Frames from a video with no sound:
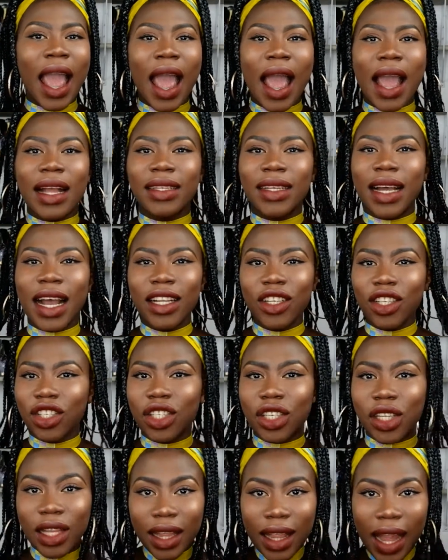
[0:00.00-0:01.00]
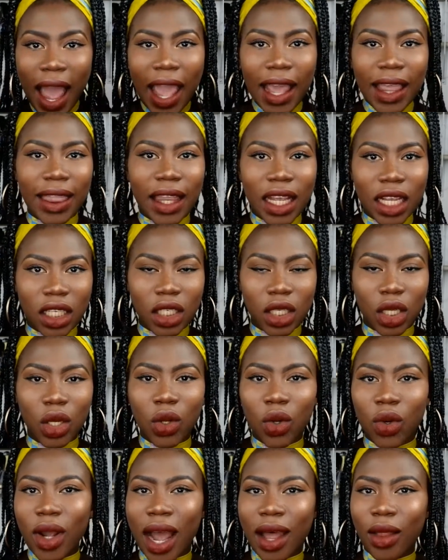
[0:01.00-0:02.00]
and I just like this
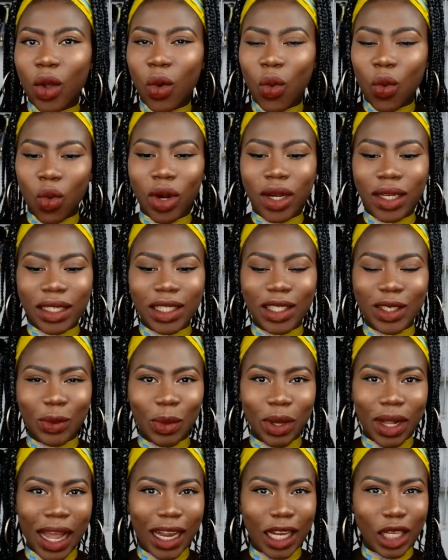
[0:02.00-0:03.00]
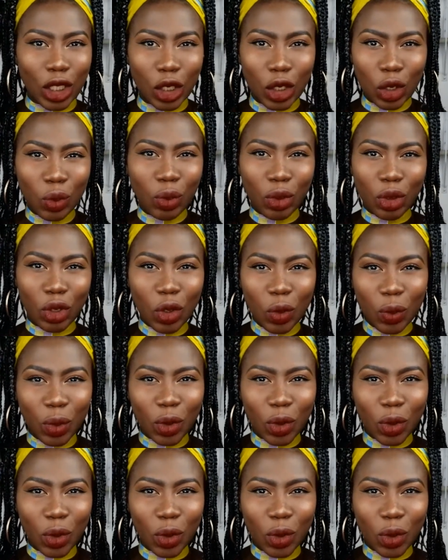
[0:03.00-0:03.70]
look. I don't want it to be like super